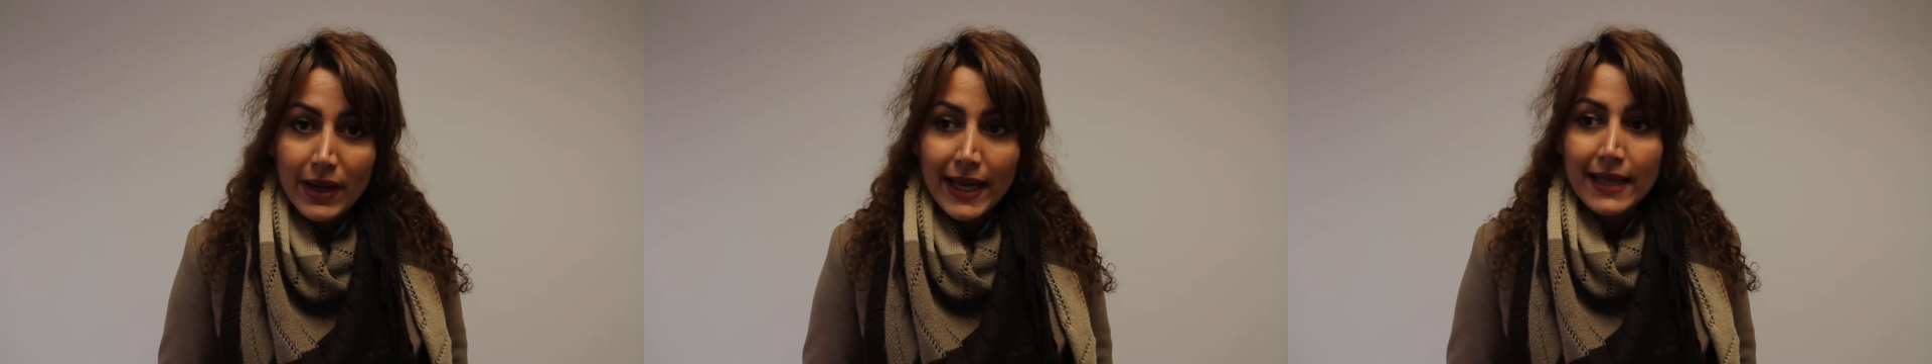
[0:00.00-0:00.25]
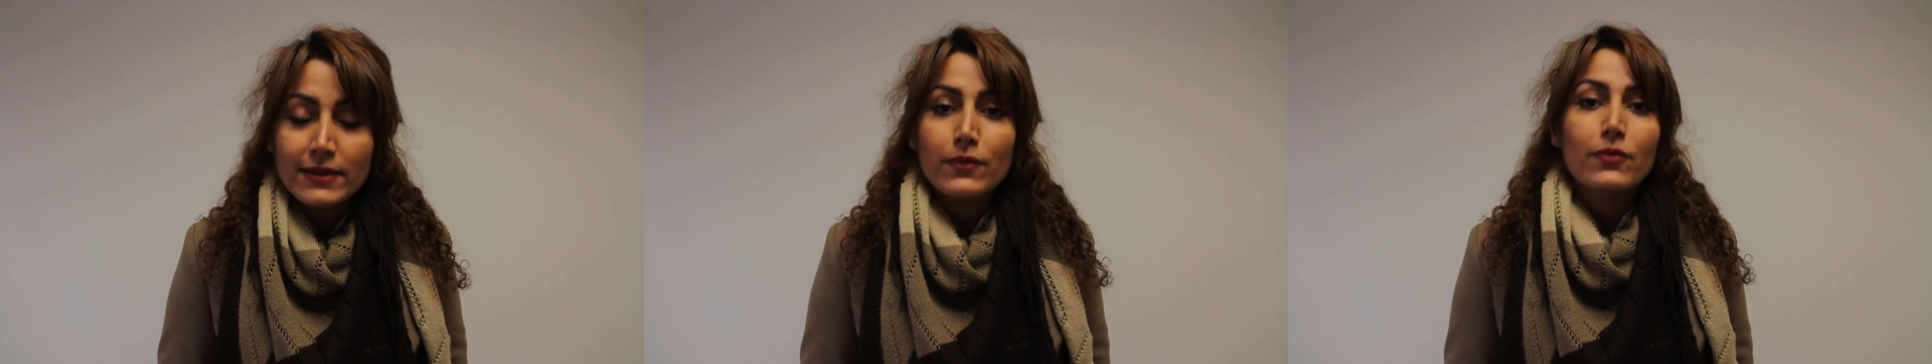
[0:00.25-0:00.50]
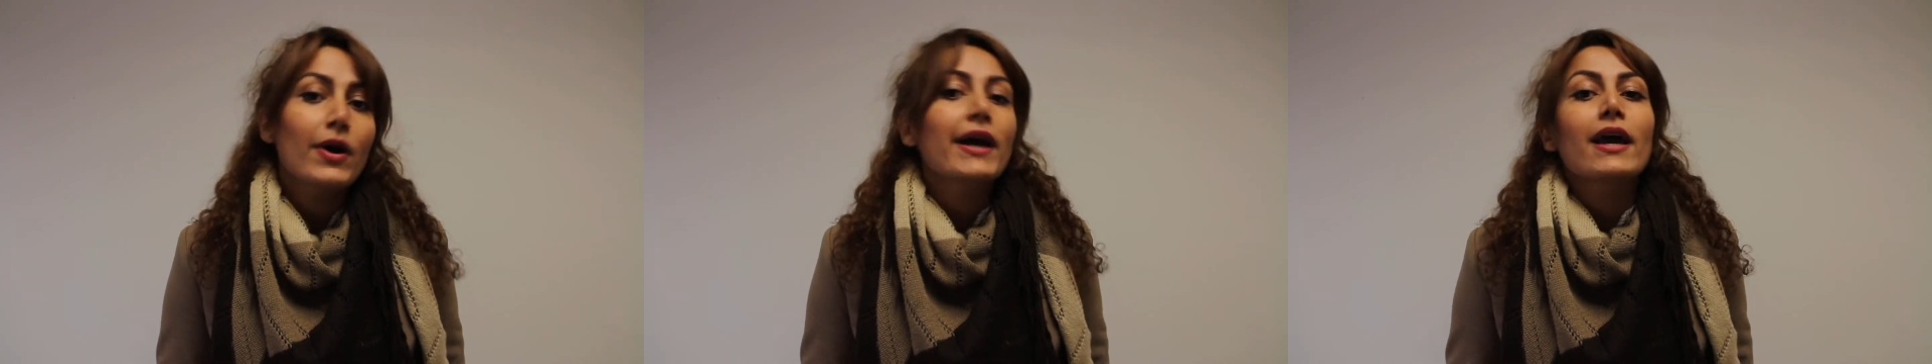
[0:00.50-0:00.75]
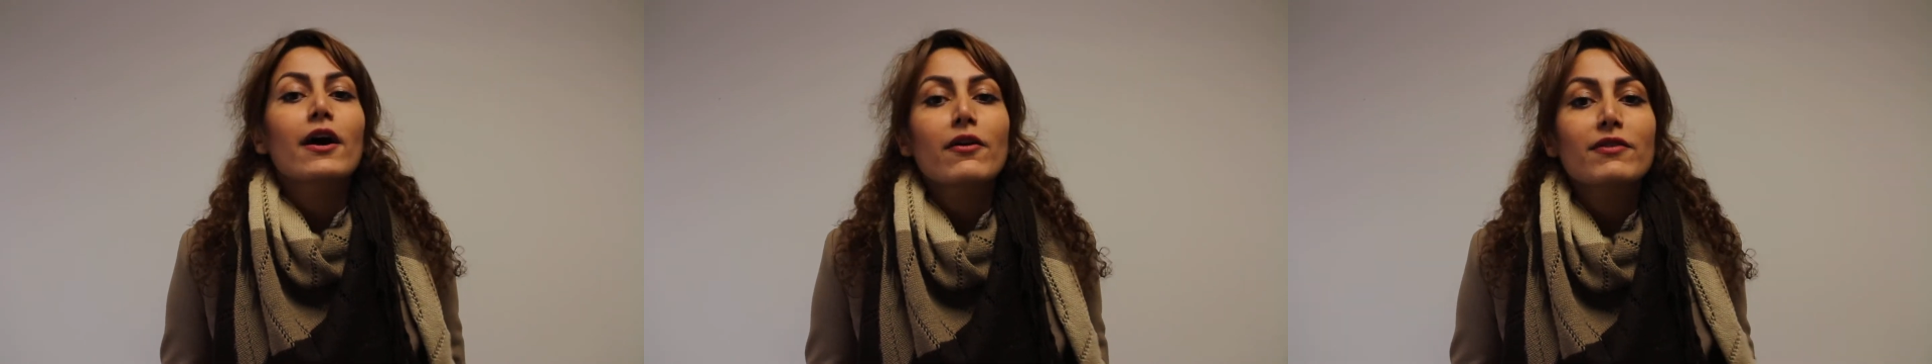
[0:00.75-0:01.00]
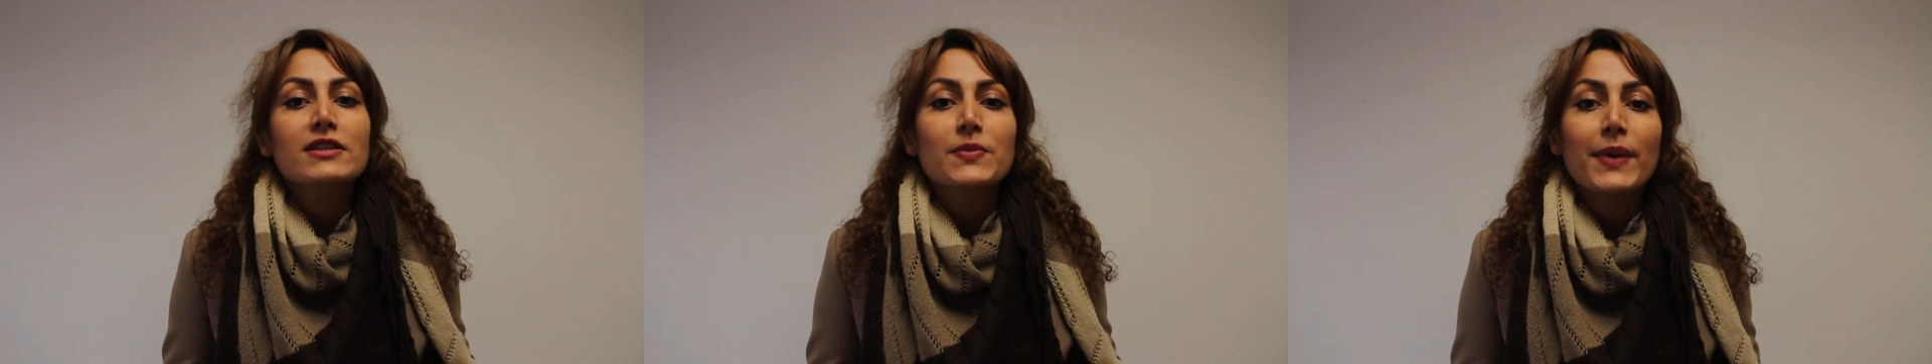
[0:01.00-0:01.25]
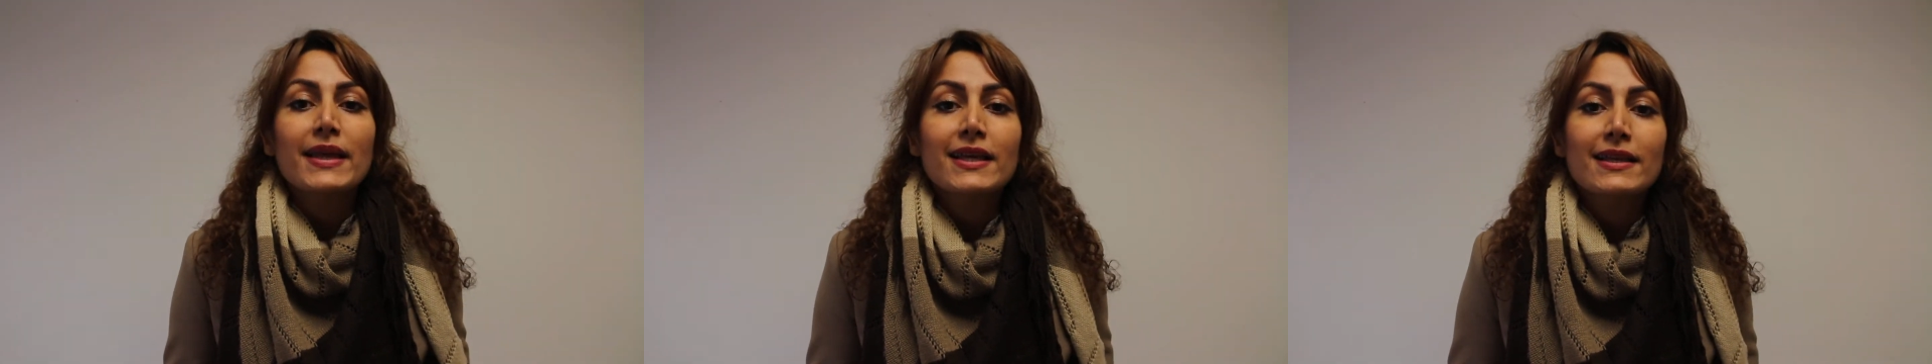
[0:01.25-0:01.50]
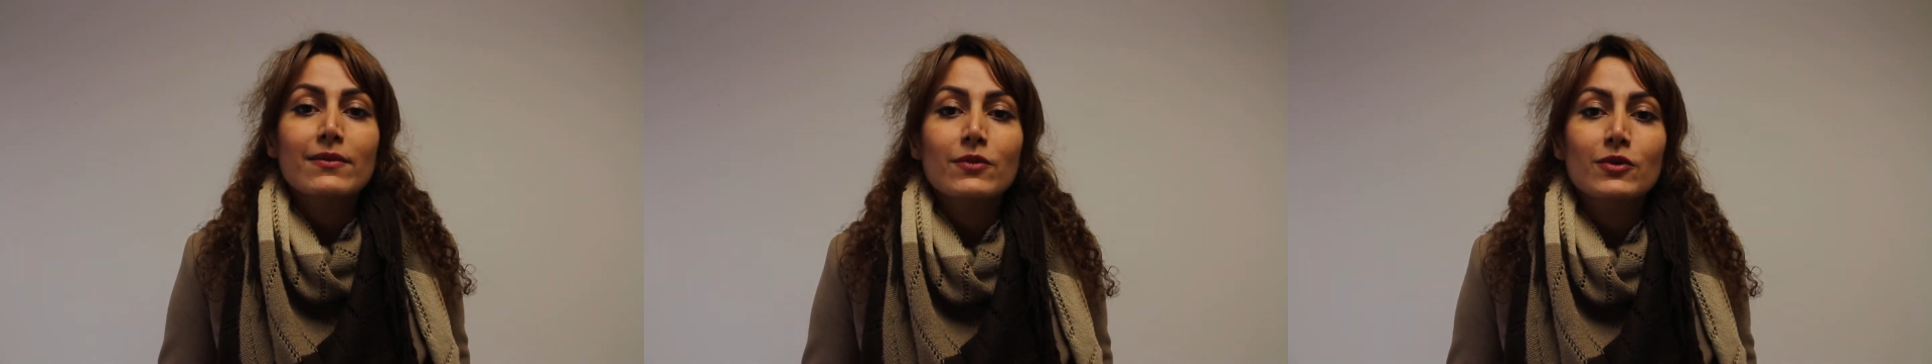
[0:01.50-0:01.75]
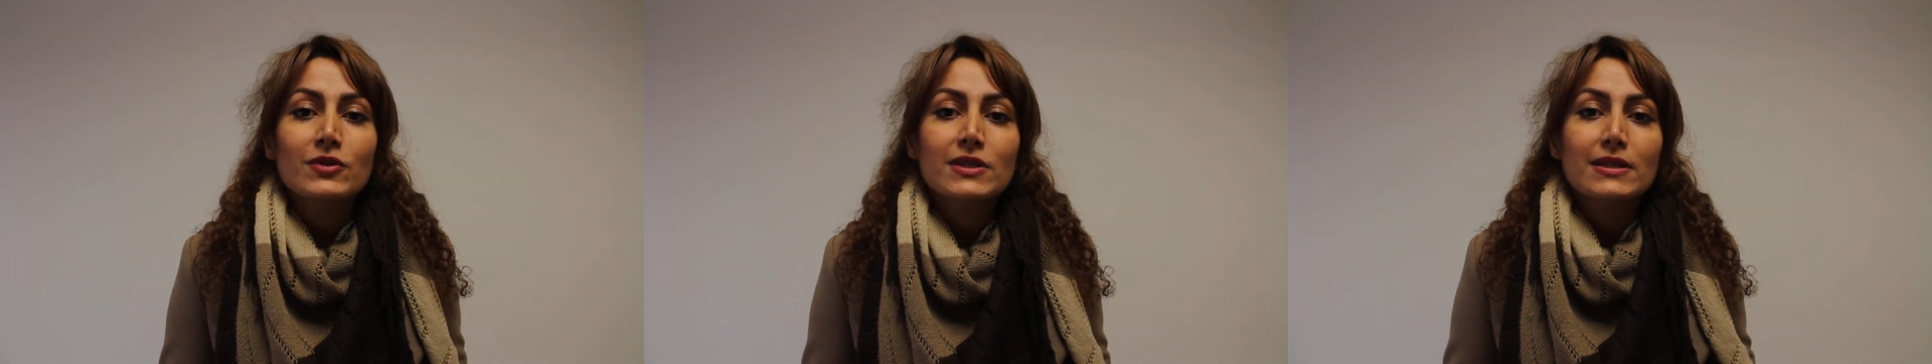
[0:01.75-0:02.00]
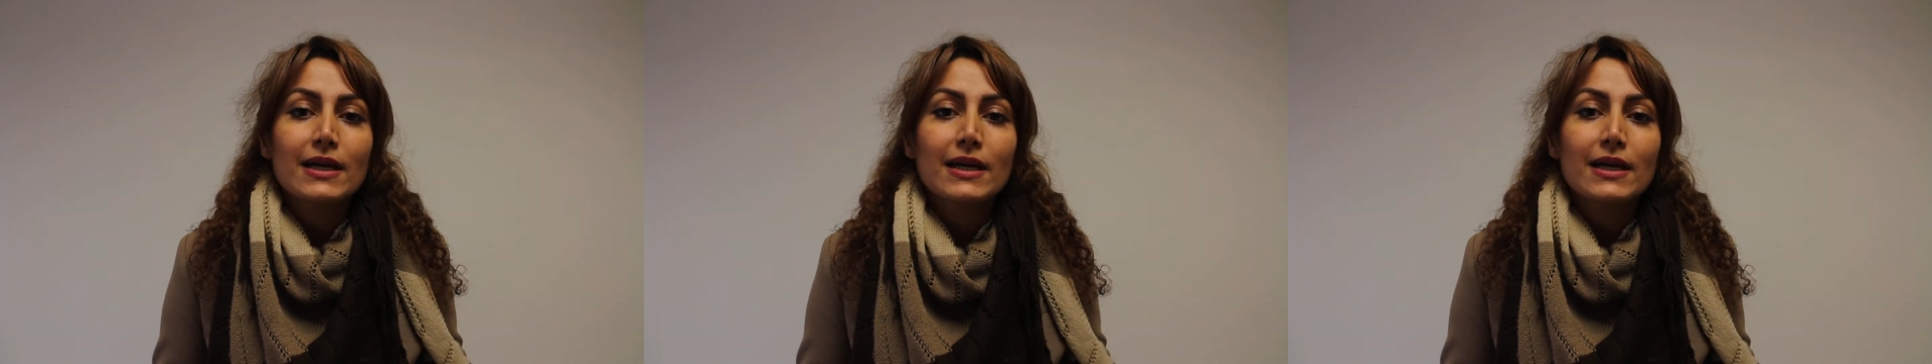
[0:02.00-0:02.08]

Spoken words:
And why are we spending the most,